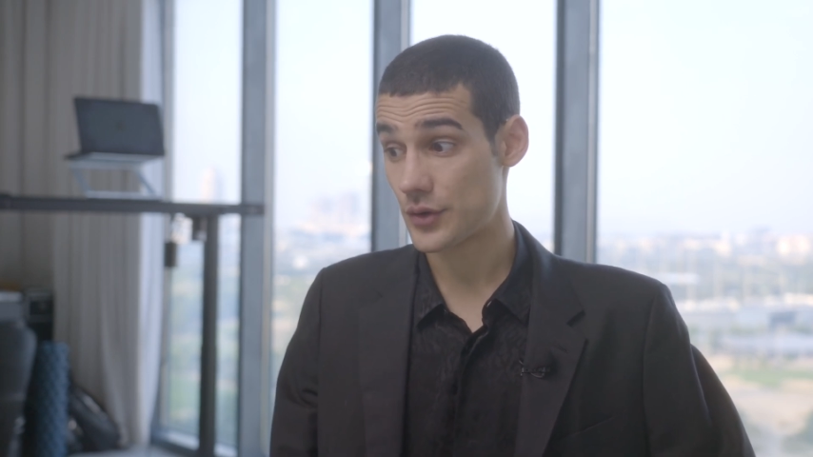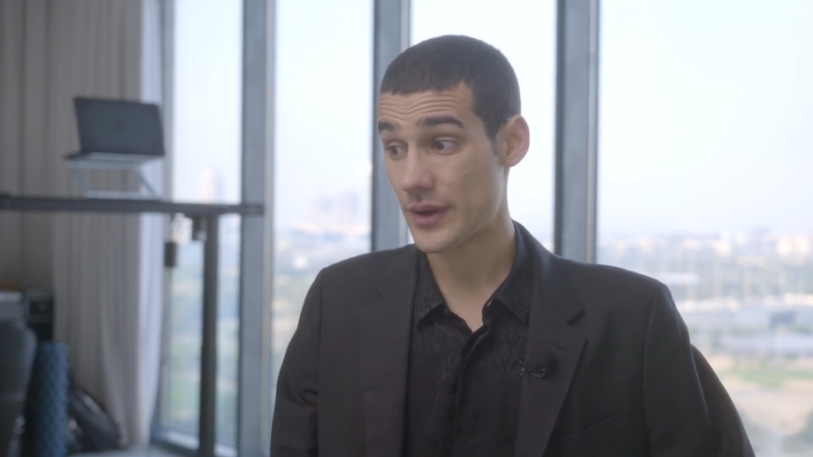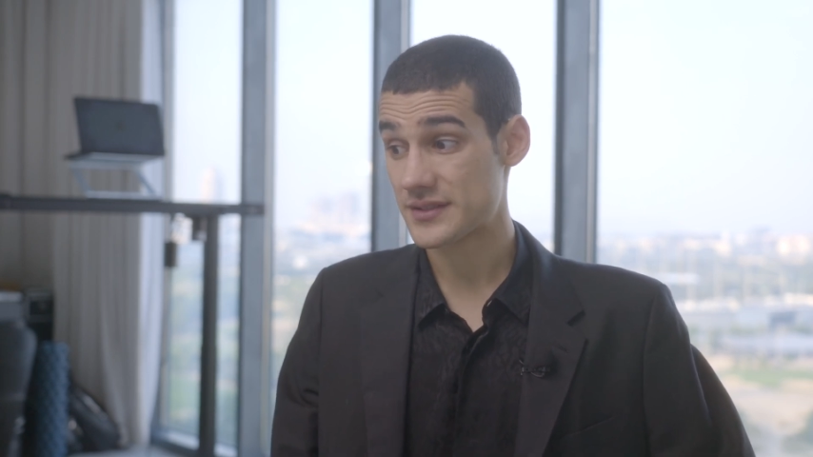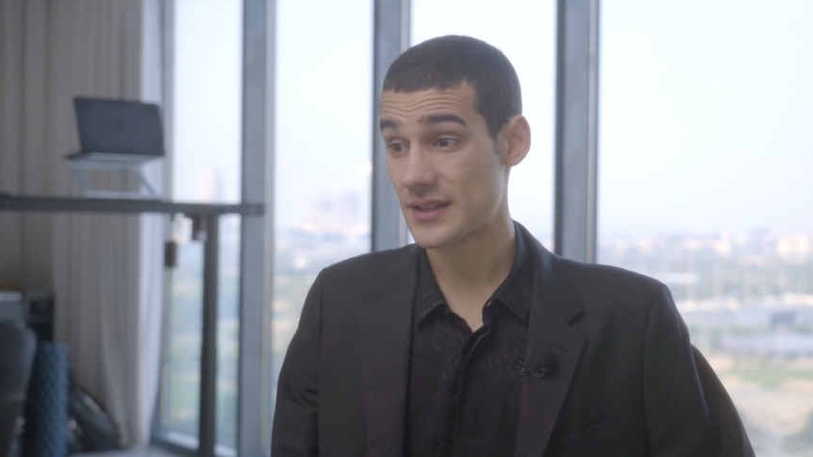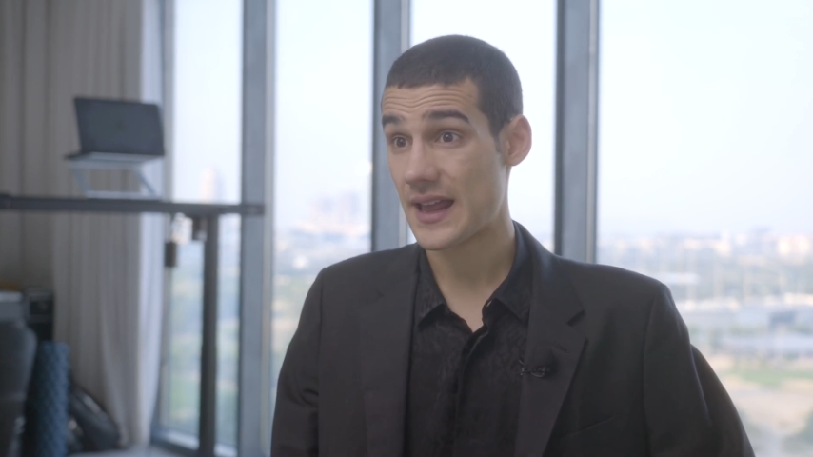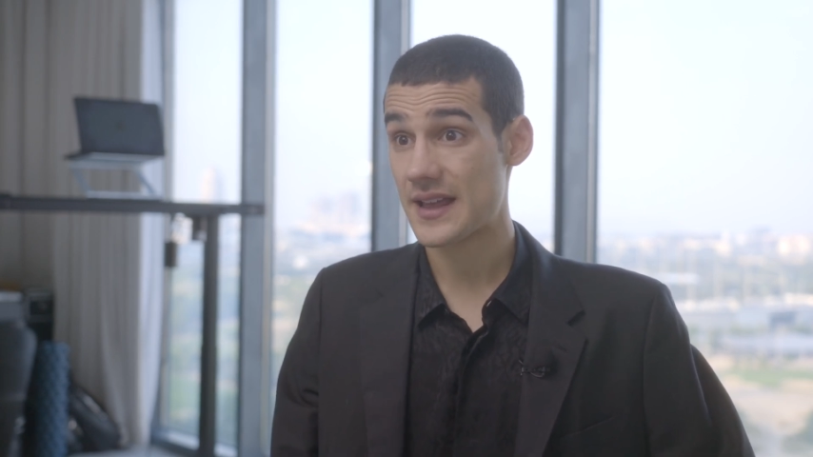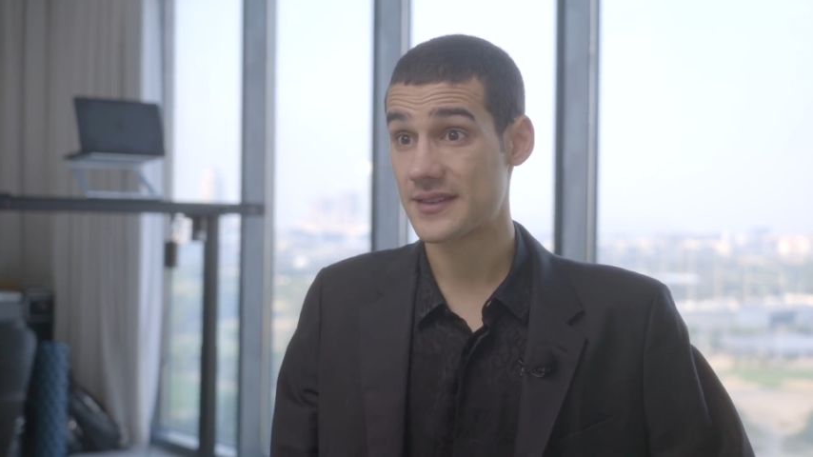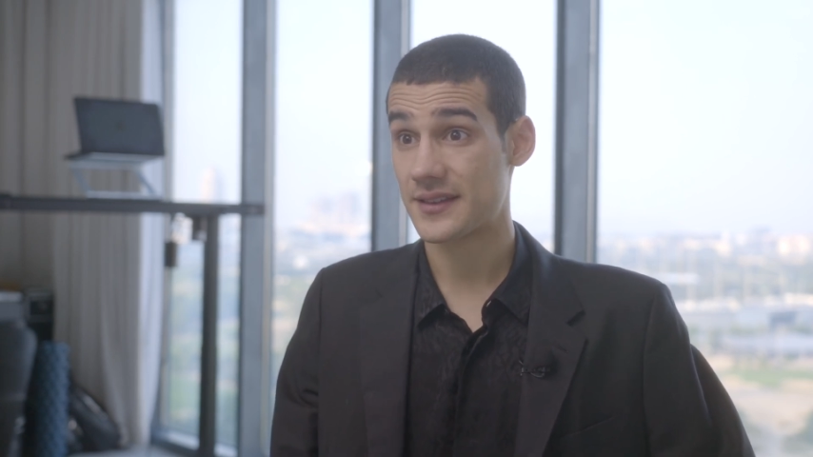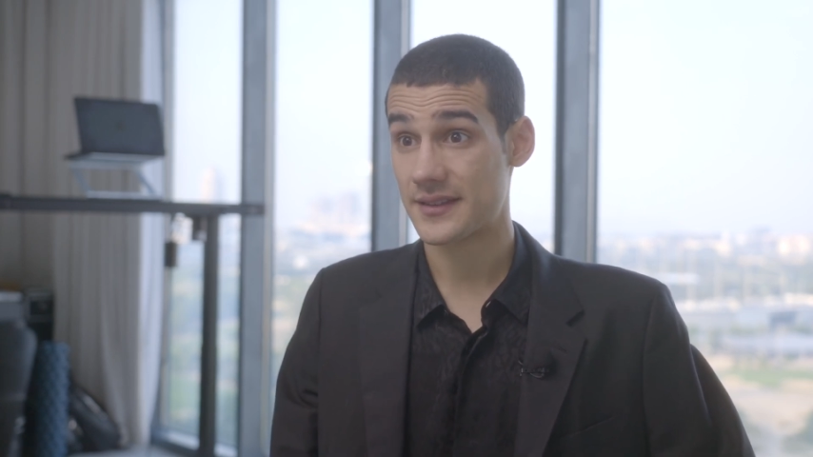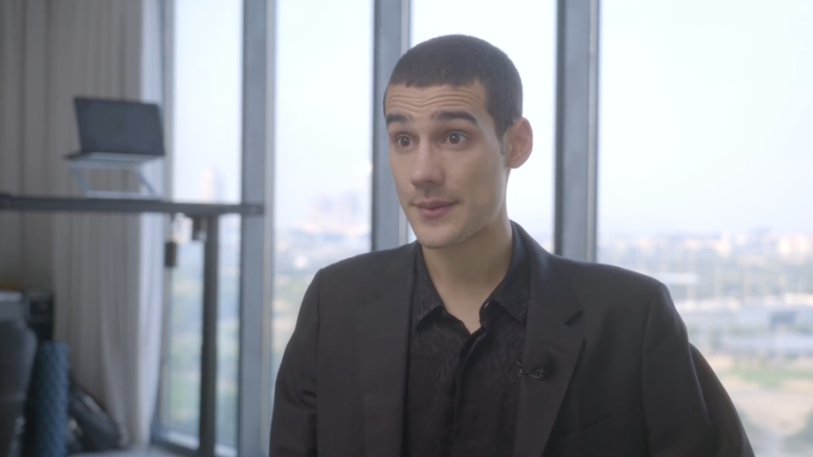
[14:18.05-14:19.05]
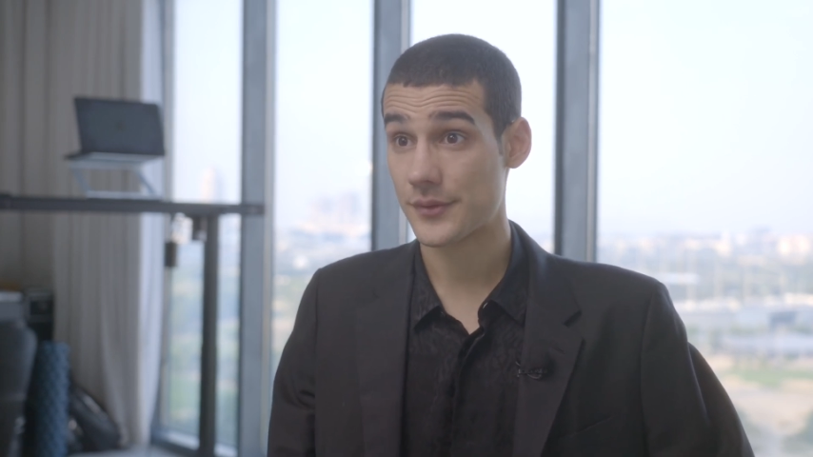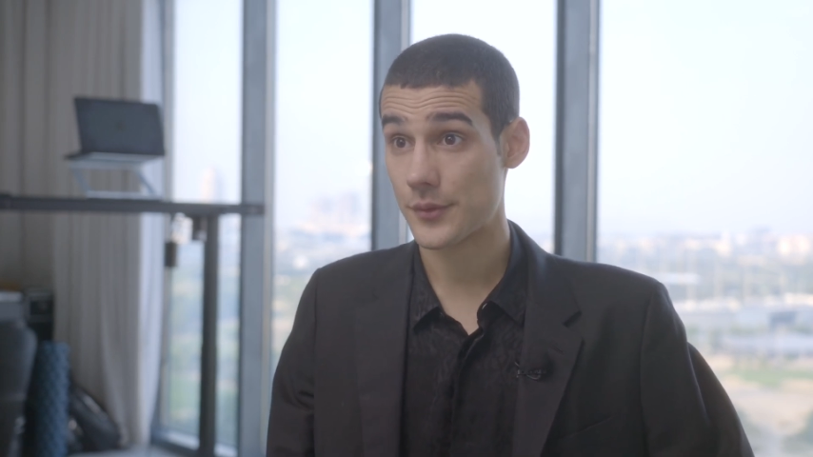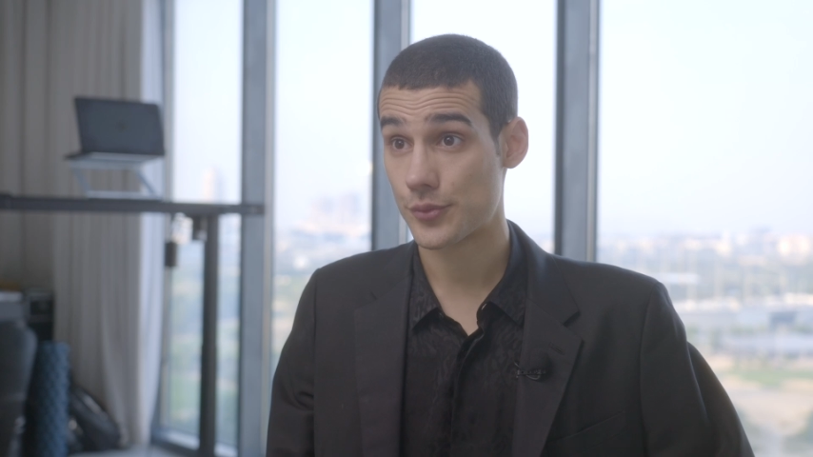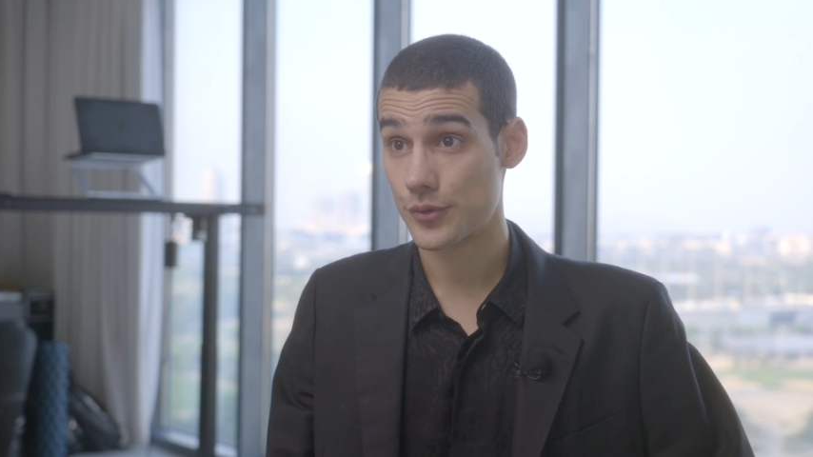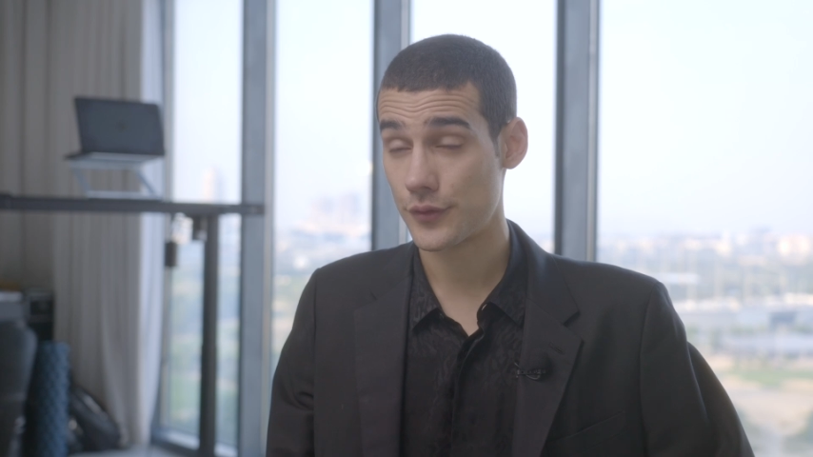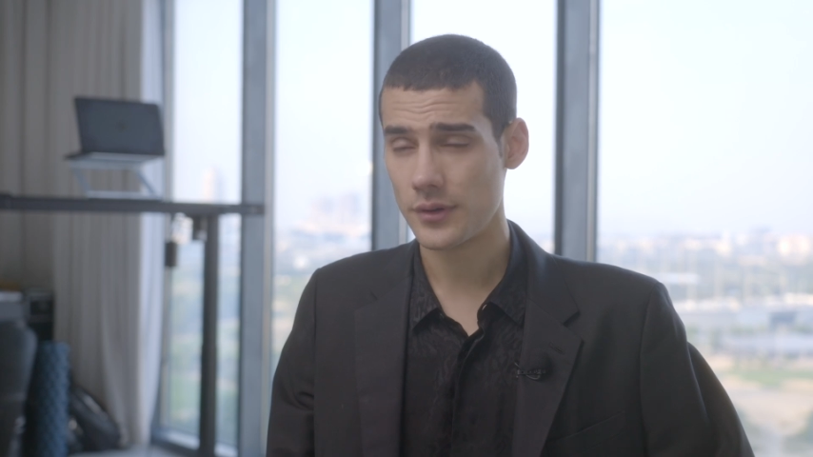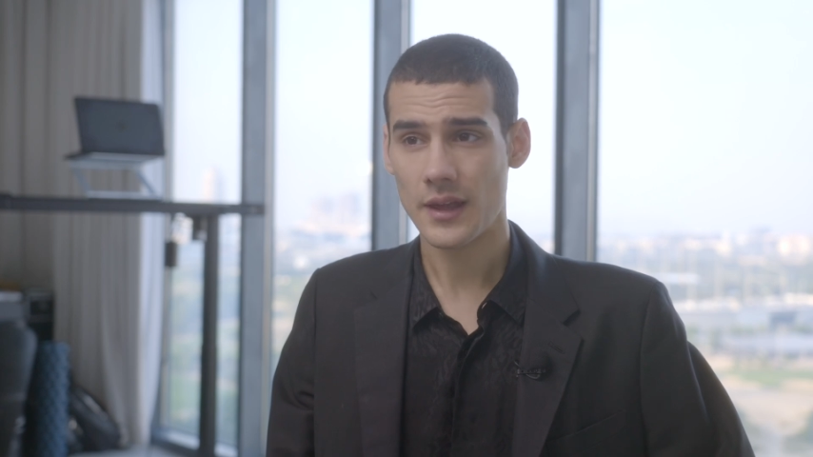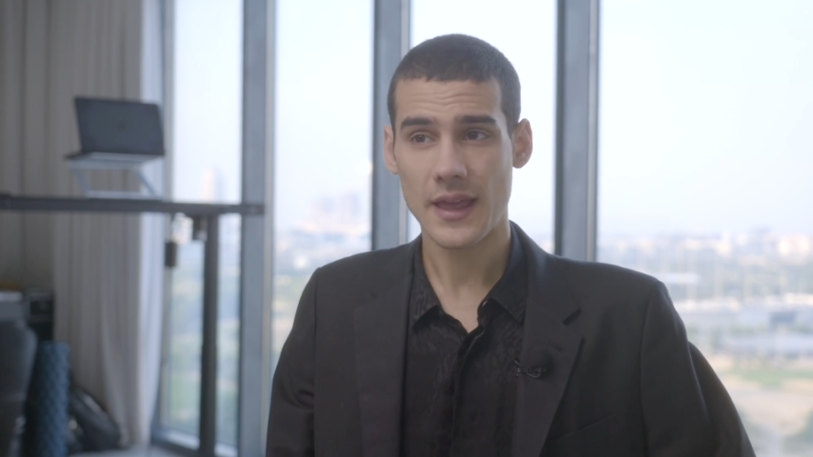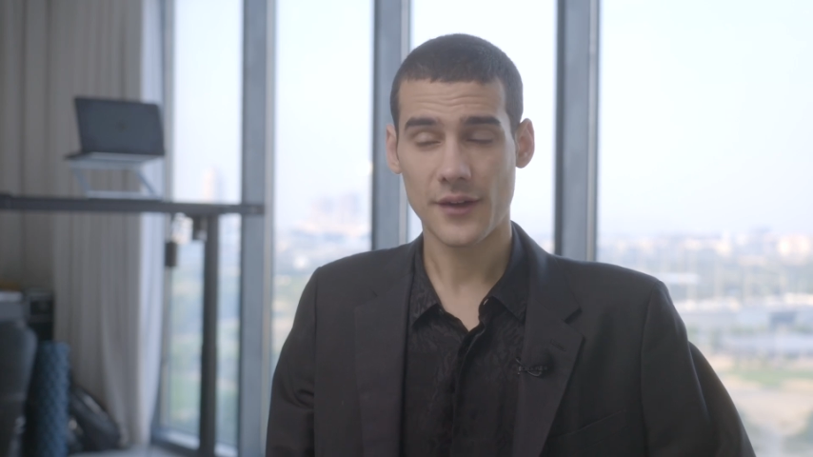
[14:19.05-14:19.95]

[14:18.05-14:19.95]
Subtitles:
US still has that stamp of approval.